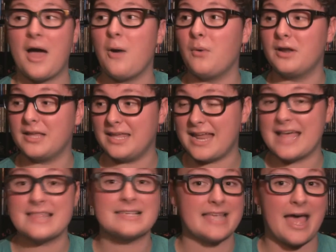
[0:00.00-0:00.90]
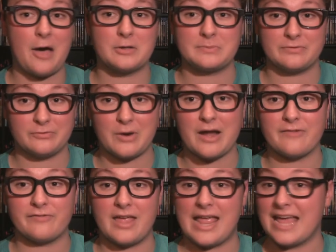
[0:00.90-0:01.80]
I want to get out of this house before
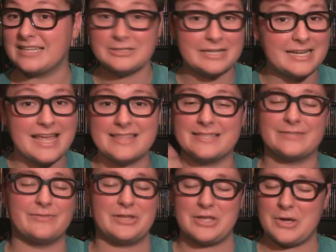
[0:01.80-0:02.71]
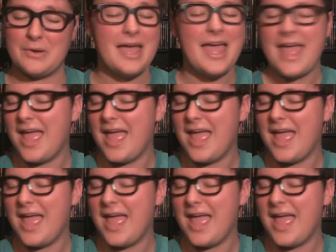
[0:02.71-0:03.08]
I faint. I still got to edit this video.